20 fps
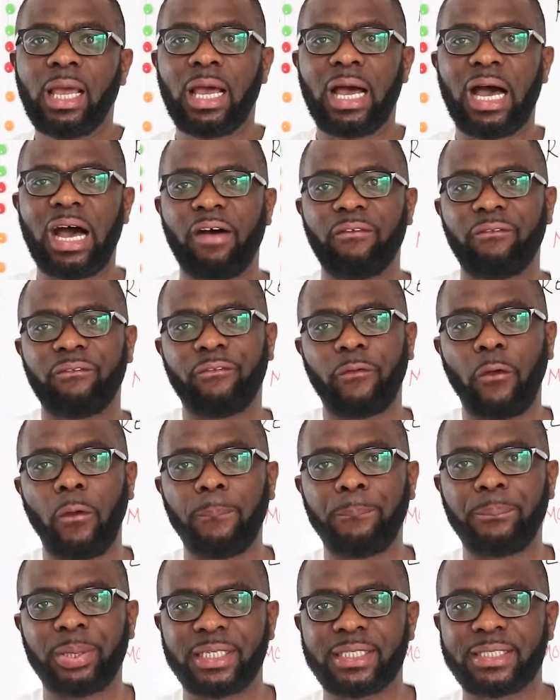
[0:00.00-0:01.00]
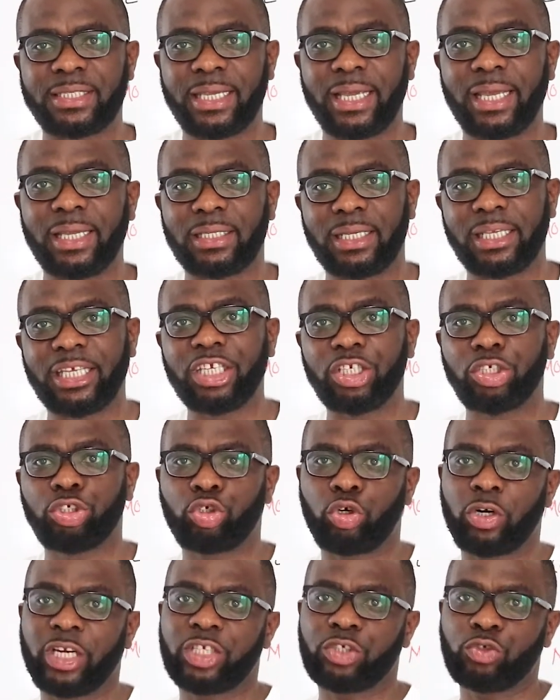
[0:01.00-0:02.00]
and 4%
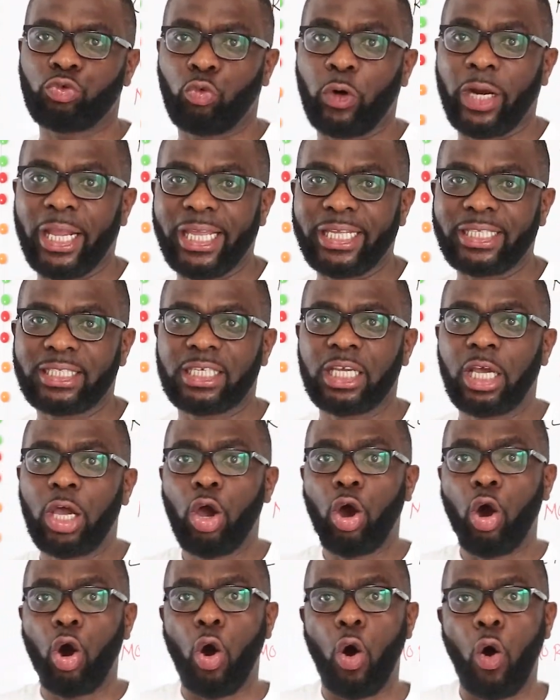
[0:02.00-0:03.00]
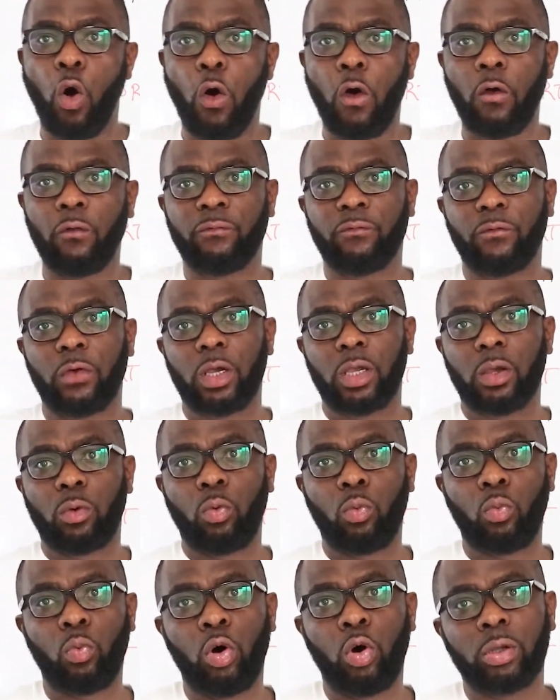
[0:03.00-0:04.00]
interest rate of
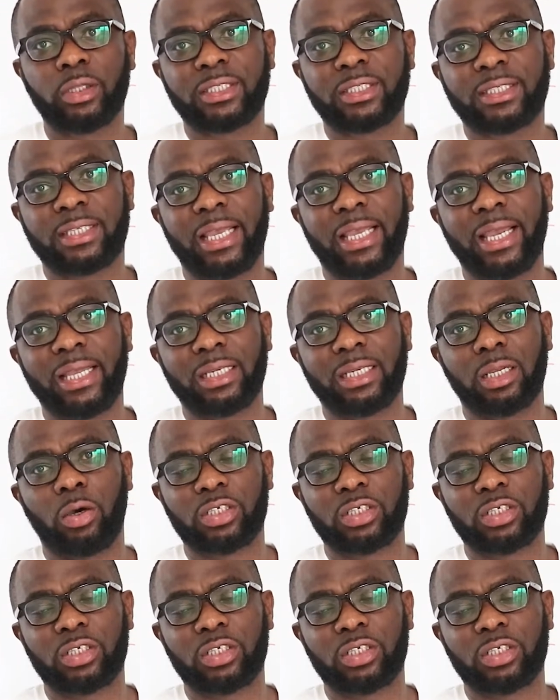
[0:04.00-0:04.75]
110,